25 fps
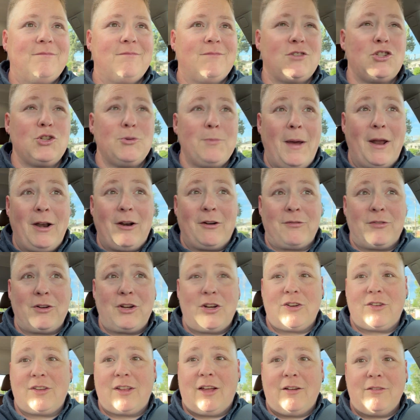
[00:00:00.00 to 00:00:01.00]
Do better for
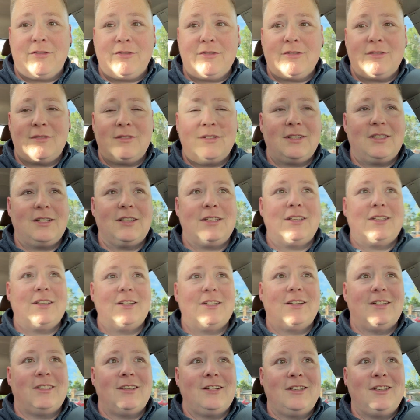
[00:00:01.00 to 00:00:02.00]
yourself.
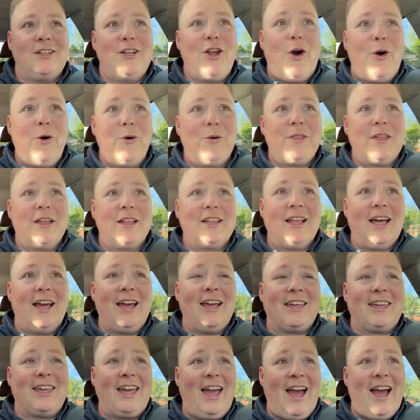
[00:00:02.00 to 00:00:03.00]
Know
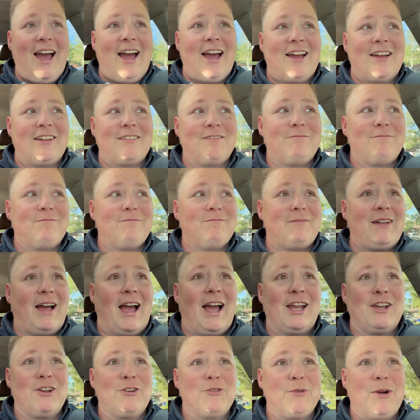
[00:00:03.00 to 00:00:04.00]
that, yeah,
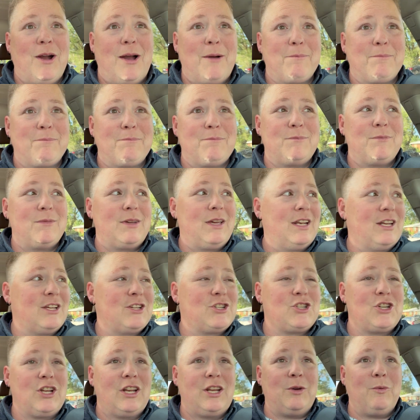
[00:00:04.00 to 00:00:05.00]
I grew up in a
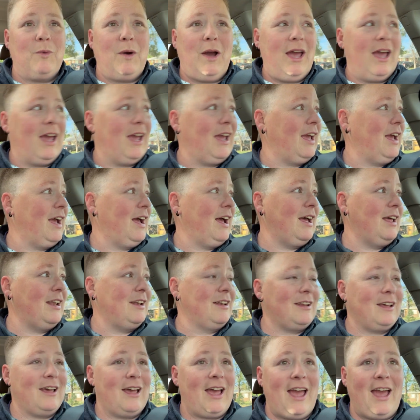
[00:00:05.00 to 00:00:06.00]
shitty way,
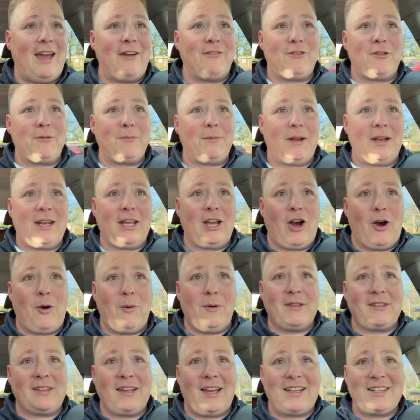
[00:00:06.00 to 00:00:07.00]
and everybody
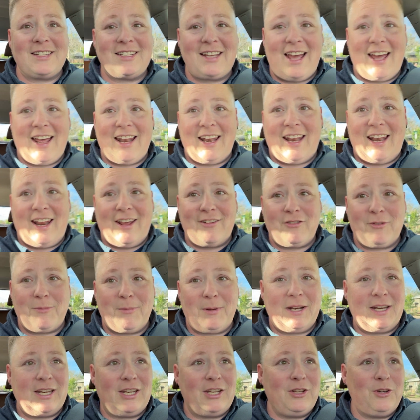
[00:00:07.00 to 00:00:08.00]
always had debt, and
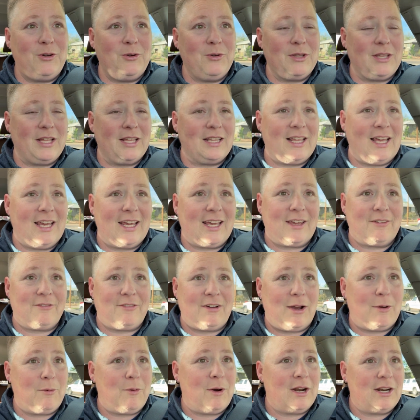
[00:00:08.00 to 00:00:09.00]
everybody knew that, if
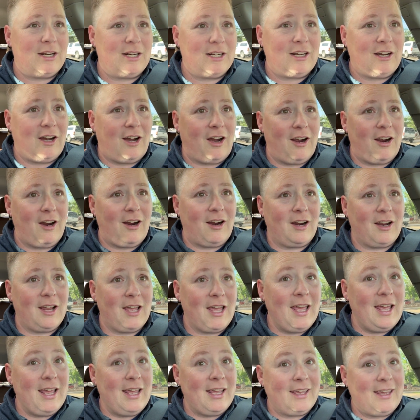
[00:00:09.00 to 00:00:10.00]
I wanted a car,
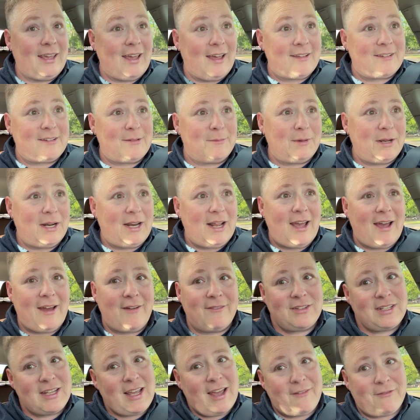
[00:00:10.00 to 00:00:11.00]
guess I'm gonna
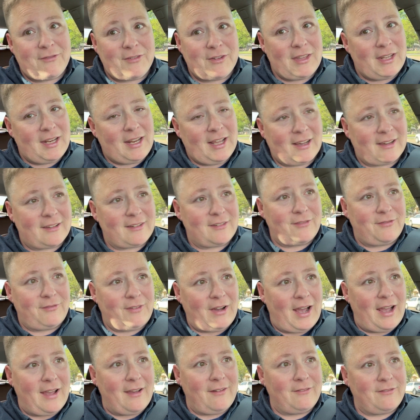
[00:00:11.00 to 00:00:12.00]
have debt for the next
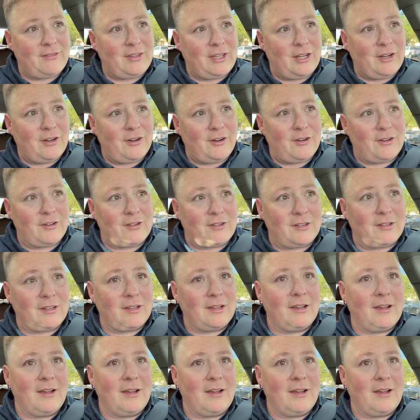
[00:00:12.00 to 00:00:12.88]
5 years.